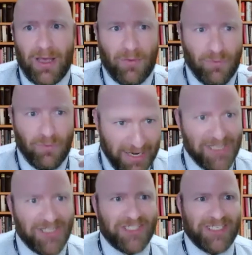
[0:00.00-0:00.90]

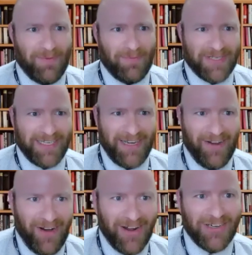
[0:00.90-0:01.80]
relationships,
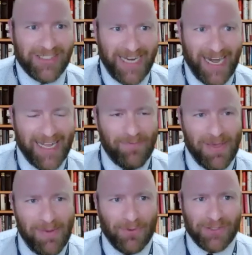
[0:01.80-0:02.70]
understanding
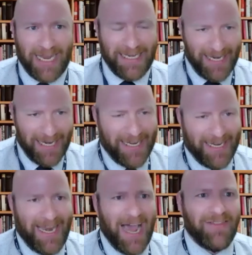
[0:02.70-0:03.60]
people's identity
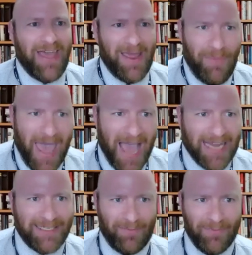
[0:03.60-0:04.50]
and how that impacts
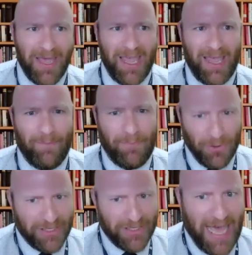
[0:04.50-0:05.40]
them and
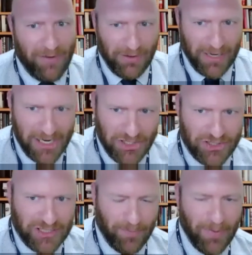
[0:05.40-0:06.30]
building that
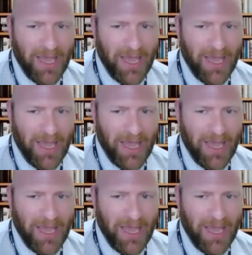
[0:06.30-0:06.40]
relationship.